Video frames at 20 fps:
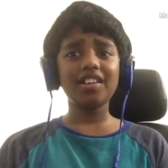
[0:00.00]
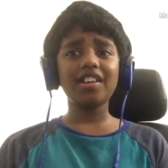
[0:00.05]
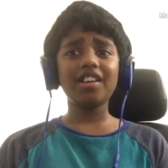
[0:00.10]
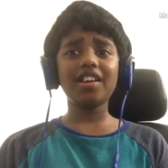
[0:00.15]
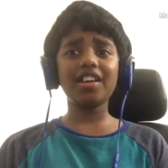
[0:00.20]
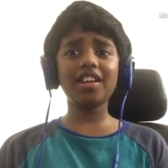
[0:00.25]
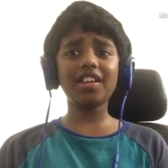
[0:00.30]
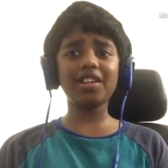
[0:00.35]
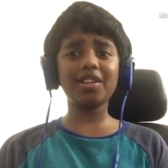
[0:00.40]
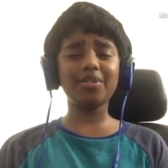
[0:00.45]

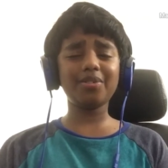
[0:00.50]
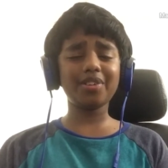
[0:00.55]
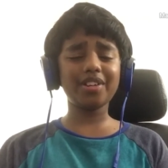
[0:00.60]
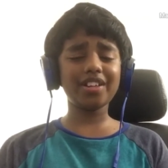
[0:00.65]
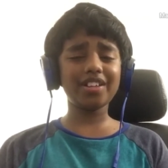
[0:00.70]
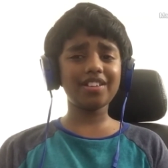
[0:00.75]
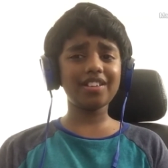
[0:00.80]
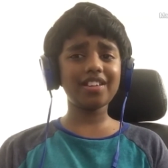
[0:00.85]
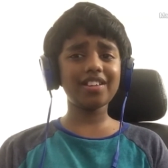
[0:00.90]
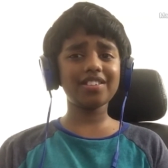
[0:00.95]

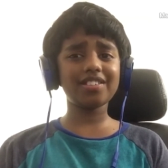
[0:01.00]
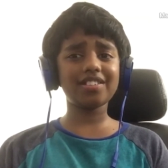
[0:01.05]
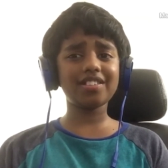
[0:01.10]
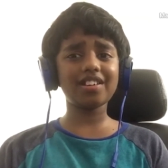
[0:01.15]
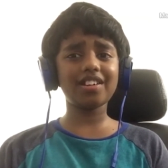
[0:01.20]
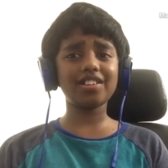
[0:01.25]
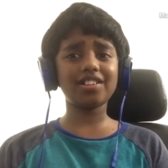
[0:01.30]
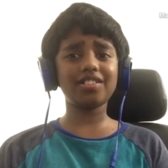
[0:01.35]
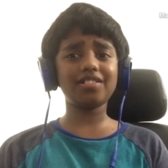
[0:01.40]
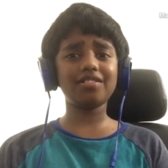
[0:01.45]
Anyway, let's
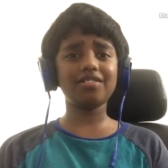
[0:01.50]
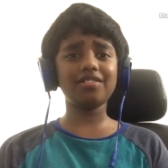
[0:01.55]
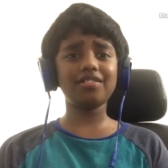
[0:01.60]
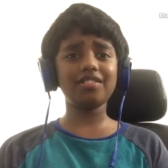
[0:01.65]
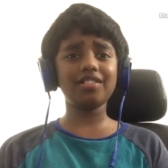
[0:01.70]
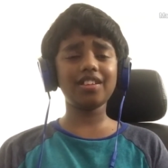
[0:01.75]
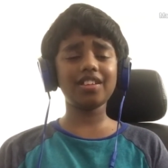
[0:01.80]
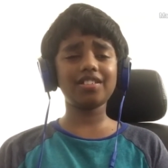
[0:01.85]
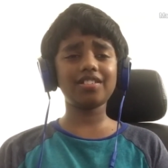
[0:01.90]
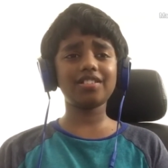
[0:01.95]
start.
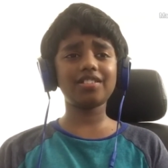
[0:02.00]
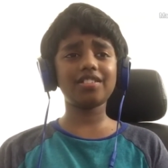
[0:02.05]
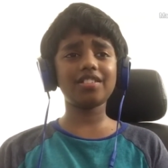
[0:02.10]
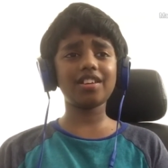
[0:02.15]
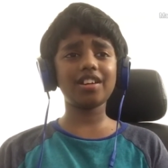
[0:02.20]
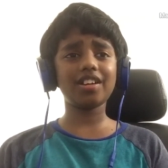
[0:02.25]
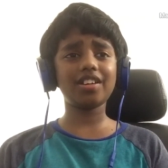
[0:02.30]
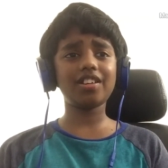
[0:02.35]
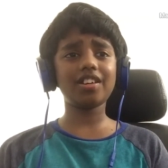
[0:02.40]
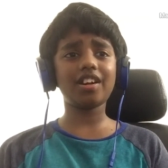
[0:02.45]
Let's
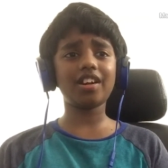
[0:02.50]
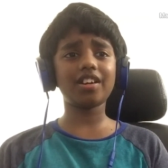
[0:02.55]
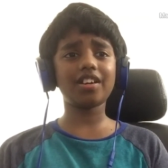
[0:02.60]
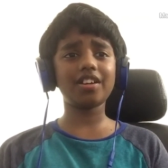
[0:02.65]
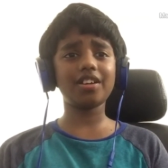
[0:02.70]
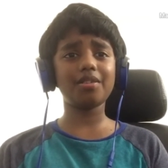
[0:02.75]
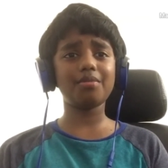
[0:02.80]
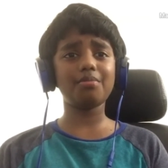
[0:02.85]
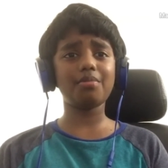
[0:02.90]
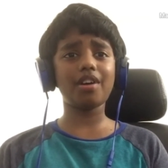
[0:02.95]
start
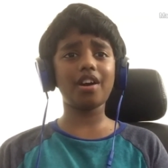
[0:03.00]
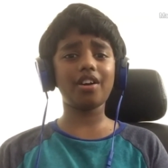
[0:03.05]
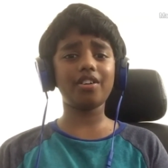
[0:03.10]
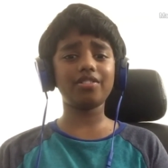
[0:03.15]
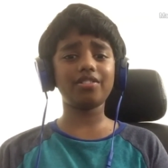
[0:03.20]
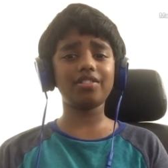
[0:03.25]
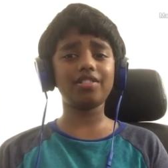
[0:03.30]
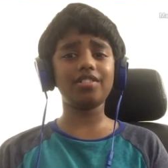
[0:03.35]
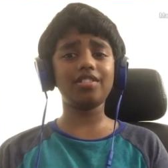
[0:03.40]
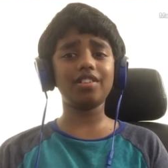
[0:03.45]
talking about
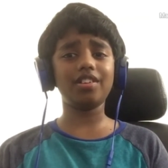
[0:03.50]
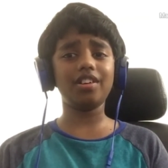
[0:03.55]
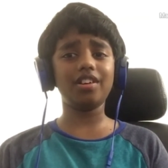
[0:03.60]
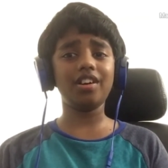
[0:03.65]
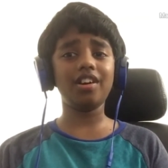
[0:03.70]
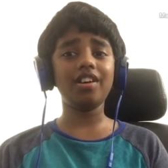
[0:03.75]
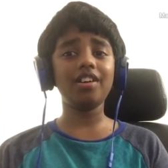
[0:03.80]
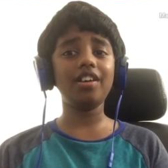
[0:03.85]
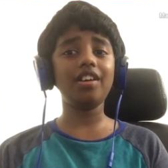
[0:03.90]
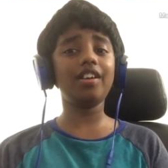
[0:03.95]

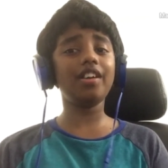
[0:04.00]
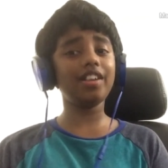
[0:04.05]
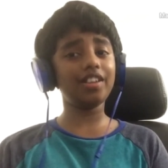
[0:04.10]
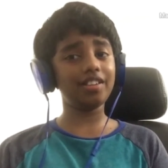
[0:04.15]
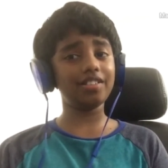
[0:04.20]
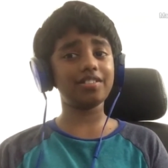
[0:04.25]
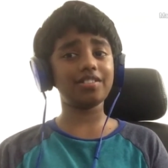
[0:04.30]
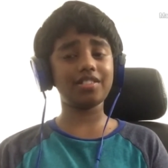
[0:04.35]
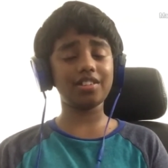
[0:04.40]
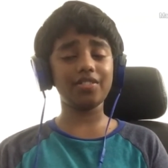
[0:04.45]
the
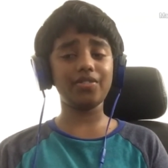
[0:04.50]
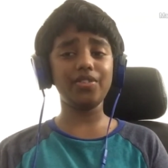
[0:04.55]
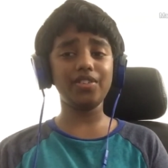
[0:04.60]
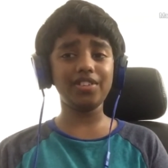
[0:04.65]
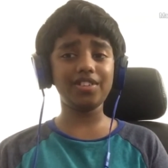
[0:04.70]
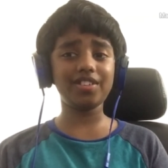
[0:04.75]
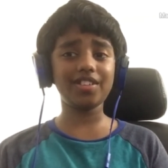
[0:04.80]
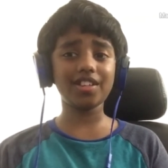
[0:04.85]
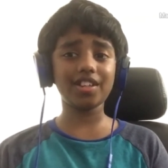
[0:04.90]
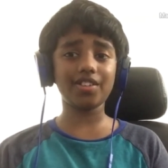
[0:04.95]
real stuff
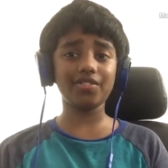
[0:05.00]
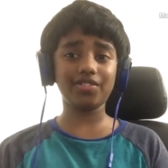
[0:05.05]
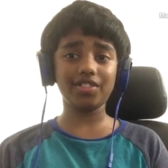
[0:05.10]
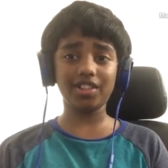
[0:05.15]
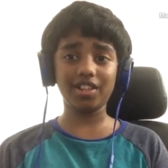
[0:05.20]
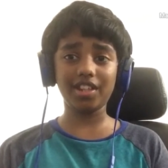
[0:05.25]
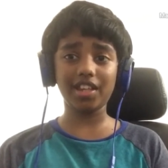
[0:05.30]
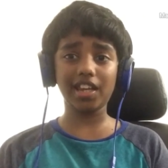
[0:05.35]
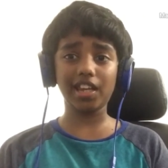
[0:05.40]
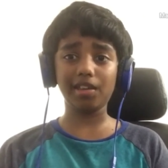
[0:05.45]
instead of the
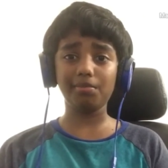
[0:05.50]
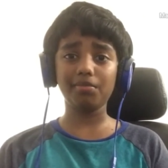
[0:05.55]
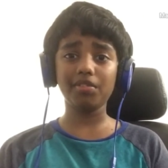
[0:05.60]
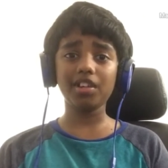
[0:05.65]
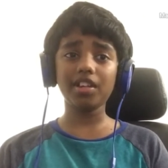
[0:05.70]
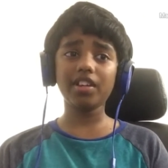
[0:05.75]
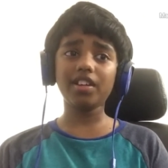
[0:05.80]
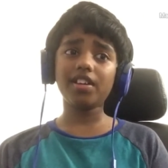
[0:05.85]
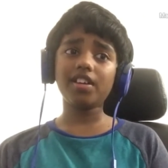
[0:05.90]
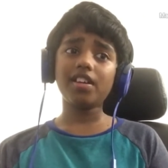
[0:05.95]
name.
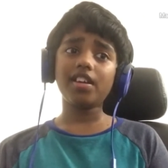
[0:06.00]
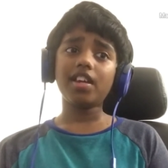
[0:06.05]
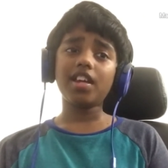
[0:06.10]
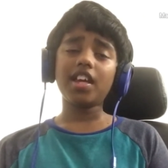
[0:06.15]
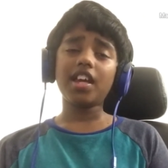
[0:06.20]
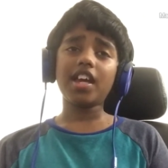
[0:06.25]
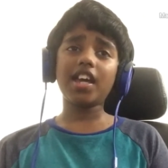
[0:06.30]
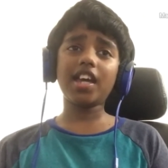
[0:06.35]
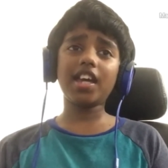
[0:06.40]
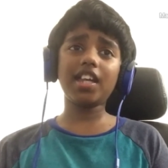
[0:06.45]

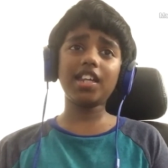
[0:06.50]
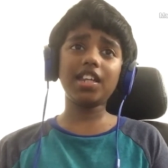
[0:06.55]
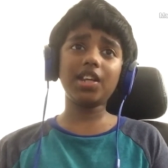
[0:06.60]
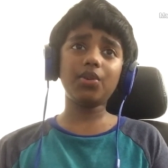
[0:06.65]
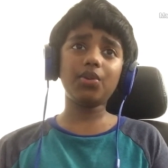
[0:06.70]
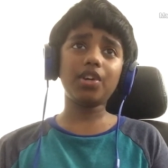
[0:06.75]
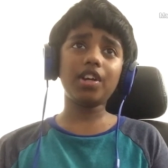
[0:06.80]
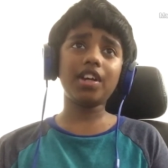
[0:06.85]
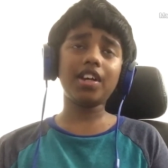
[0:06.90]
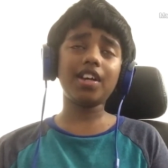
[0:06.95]

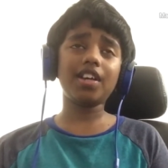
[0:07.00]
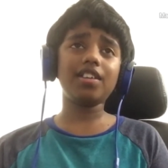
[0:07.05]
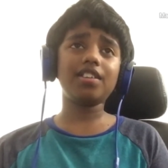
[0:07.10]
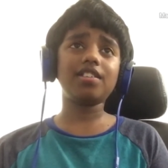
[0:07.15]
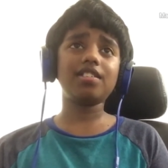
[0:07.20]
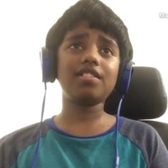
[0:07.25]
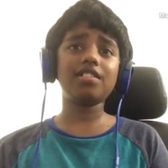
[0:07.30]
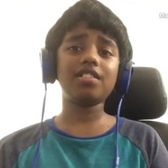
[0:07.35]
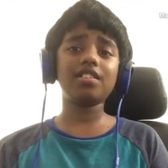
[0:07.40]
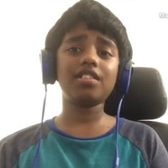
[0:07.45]

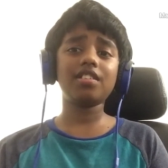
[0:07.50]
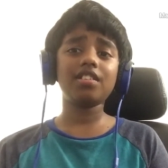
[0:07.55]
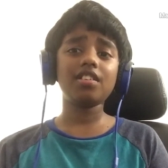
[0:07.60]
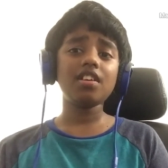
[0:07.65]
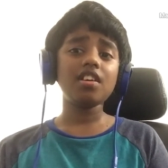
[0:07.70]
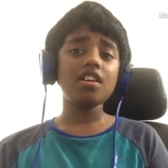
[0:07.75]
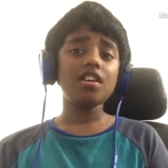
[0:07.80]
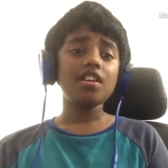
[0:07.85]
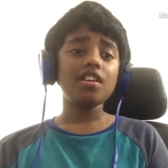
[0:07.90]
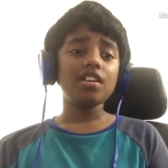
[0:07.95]
Anyways,
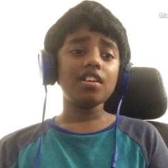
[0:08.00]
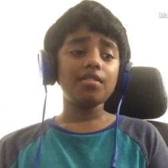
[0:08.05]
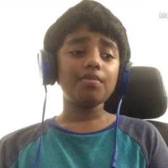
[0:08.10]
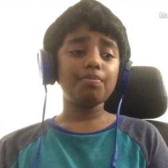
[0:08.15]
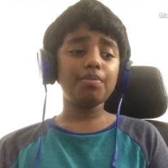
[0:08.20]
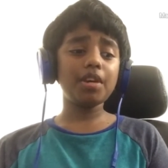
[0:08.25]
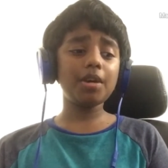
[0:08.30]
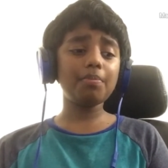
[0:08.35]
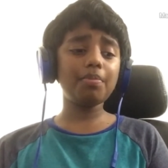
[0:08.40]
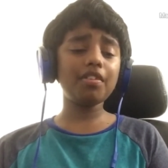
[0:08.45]

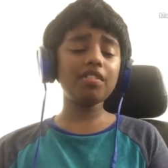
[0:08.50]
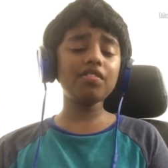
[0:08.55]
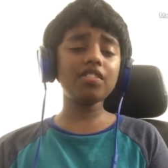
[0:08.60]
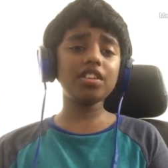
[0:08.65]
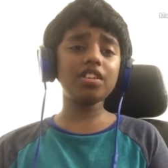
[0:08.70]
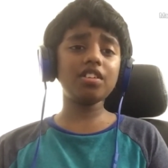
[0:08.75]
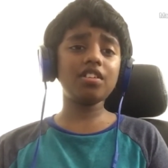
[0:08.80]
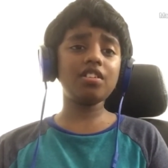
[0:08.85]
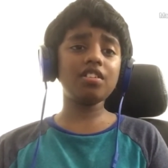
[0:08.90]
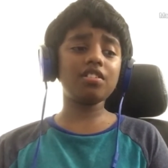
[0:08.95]
people
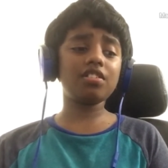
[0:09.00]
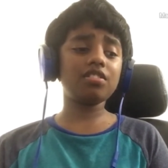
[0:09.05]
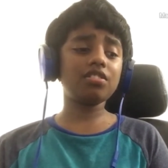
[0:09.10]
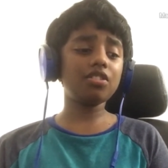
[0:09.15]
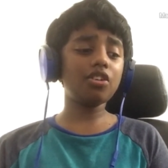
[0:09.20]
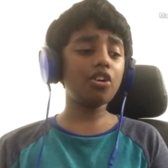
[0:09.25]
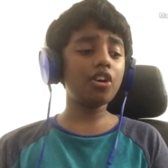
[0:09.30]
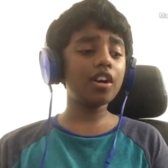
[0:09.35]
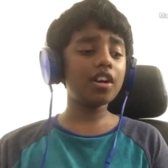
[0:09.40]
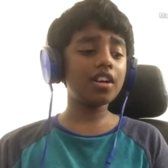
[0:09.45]
with the
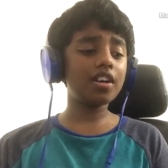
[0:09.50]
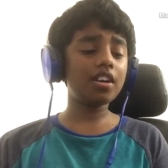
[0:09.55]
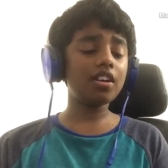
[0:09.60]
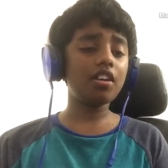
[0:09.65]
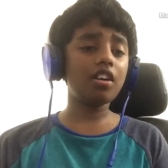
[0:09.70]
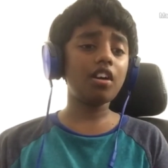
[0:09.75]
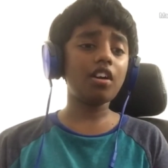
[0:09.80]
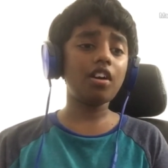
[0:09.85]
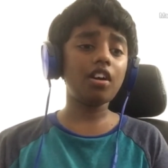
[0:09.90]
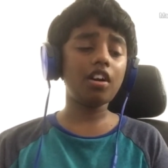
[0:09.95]
disorder
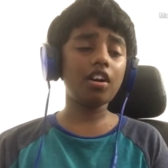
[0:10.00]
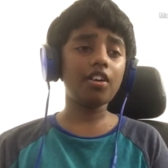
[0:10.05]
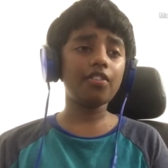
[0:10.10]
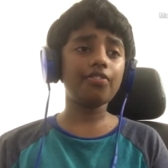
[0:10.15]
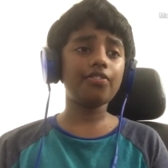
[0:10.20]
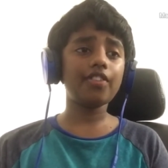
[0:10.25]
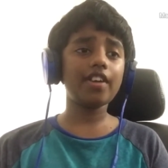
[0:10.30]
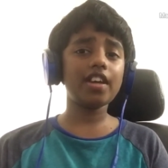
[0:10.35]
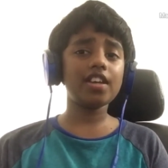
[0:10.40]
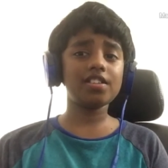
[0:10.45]
of
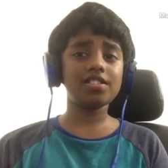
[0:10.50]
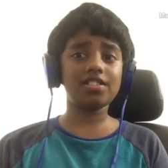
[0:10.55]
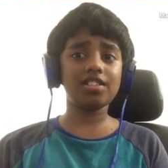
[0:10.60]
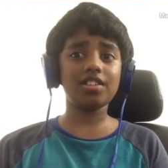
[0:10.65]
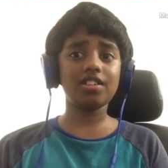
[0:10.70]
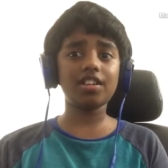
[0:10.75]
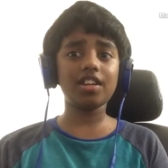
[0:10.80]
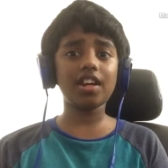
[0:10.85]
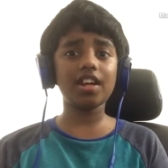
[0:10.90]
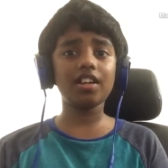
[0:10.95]

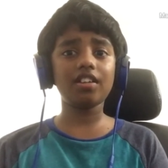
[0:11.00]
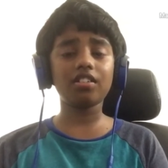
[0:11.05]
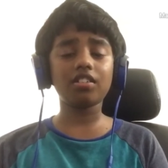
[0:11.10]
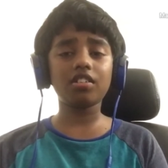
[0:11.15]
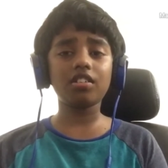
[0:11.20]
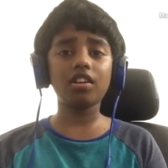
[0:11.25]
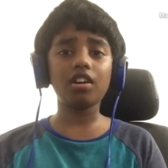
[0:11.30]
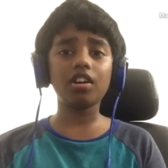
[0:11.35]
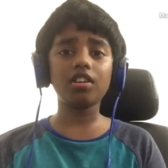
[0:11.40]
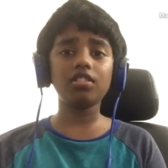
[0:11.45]
anginital
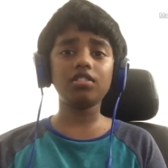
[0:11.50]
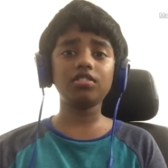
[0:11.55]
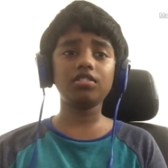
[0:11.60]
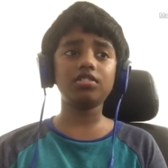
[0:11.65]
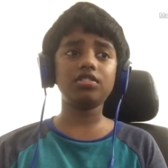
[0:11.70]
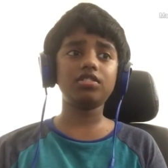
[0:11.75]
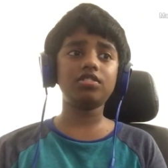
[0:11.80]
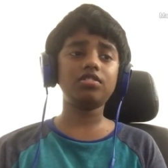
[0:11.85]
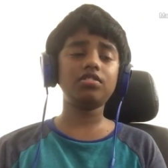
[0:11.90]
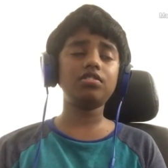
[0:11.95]

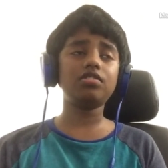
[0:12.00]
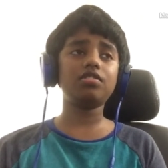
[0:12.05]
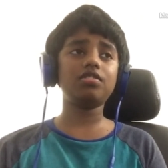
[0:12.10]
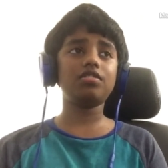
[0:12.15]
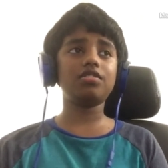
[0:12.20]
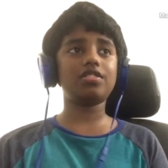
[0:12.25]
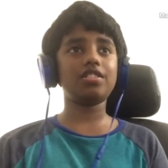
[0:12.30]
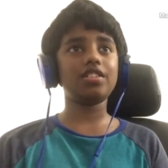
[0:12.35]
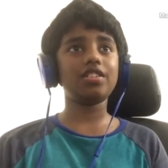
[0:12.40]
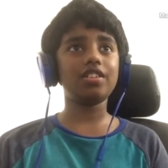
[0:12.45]

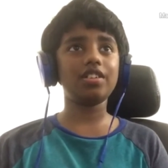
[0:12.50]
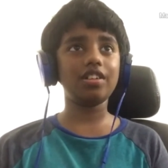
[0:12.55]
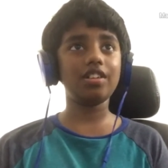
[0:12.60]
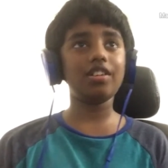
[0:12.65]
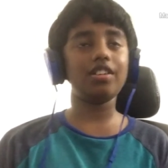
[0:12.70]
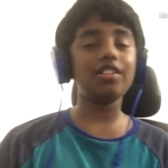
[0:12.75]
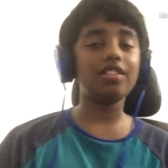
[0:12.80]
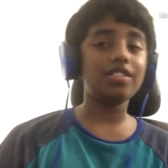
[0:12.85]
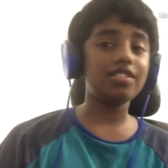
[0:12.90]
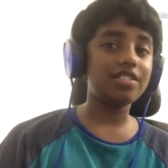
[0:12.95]

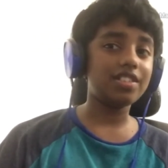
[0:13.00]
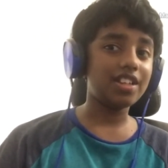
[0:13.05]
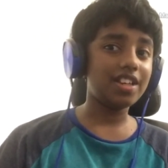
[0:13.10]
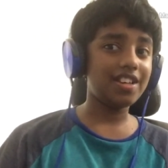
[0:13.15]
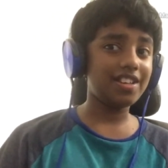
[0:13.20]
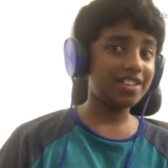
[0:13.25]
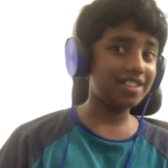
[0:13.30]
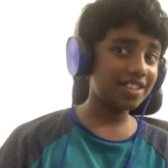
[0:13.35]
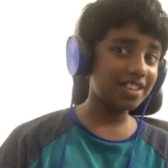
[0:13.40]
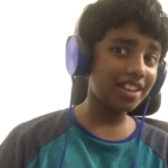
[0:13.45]

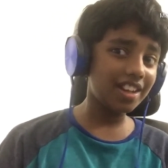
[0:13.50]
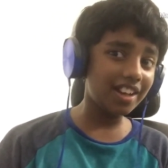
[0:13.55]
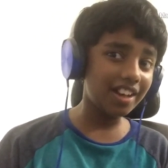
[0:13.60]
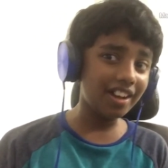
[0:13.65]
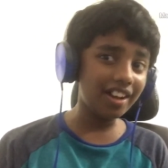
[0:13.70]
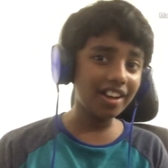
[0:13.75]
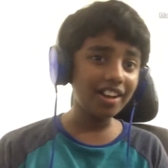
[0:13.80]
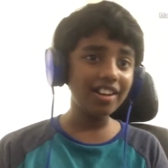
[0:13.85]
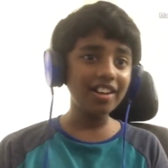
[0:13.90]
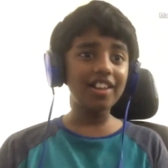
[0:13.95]

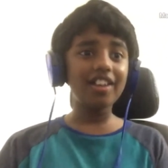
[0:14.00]
congelation